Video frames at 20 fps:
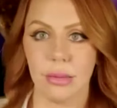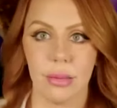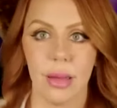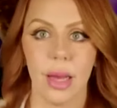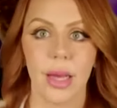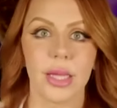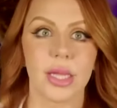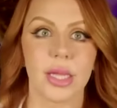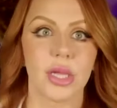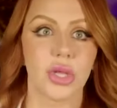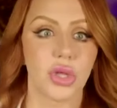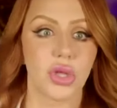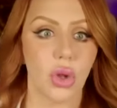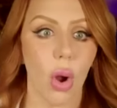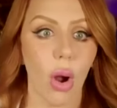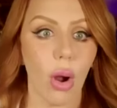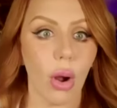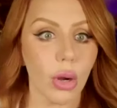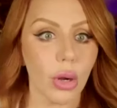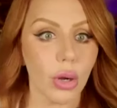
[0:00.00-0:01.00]
a
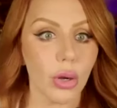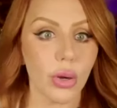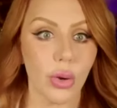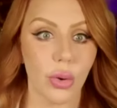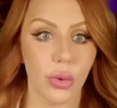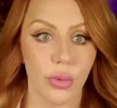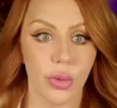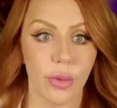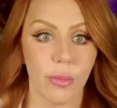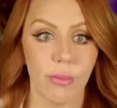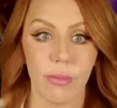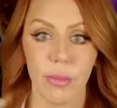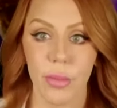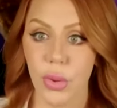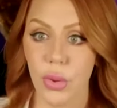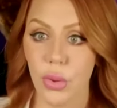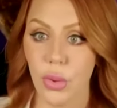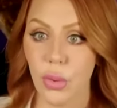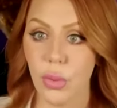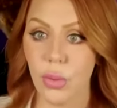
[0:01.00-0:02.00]
star or the
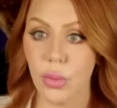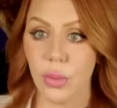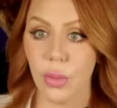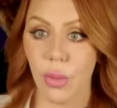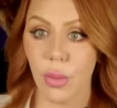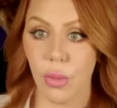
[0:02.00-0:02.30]
moon